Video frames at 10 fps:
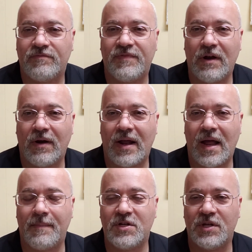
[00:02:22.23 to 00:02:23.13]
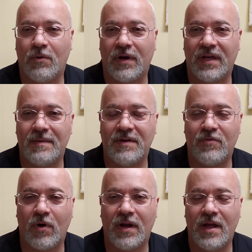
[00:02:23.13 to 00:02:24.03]
figuring out how much they were going to give me
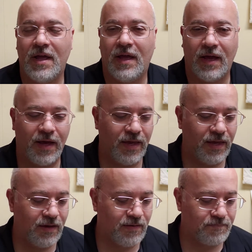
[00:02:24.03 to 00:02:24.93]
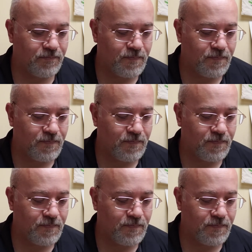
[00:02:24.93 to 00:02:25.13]
for it, I